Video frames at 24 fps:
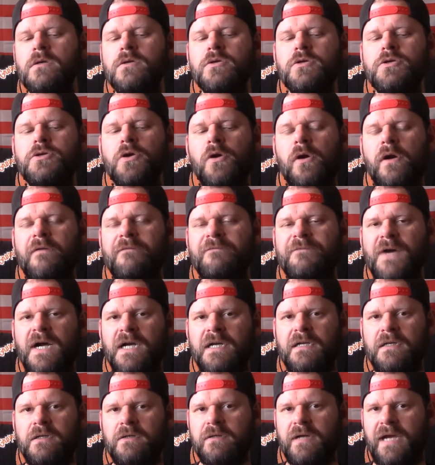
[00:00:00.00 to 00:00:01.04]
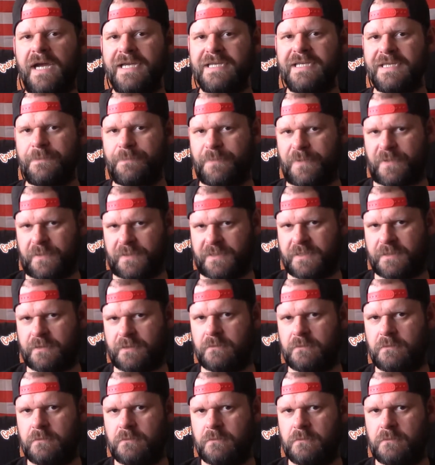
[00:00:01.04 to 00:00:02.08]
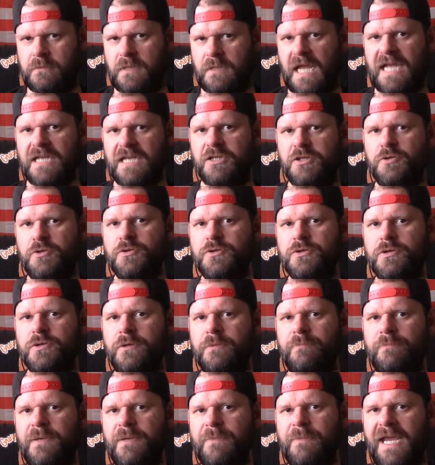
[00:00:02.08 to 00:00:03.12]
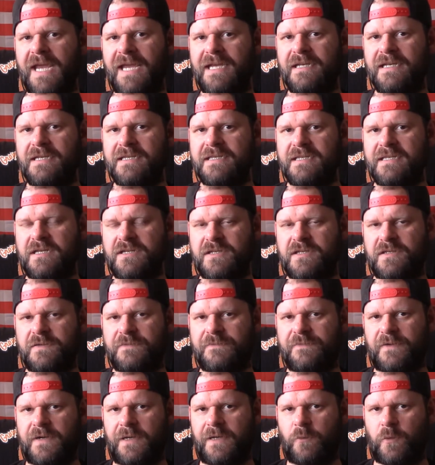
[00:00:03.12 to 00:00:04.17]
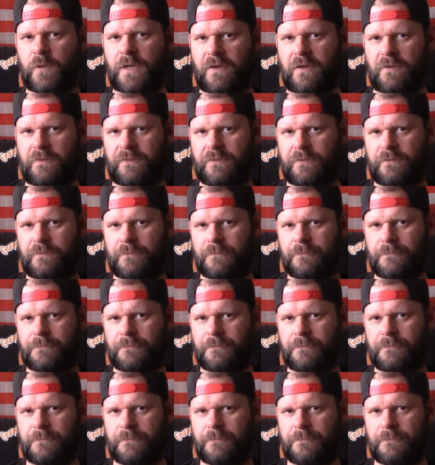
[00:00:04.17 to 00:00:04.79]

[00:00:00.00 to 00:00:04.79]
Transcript: you're a fucking crazy person, and you shouldn't be making decisions for anyone else.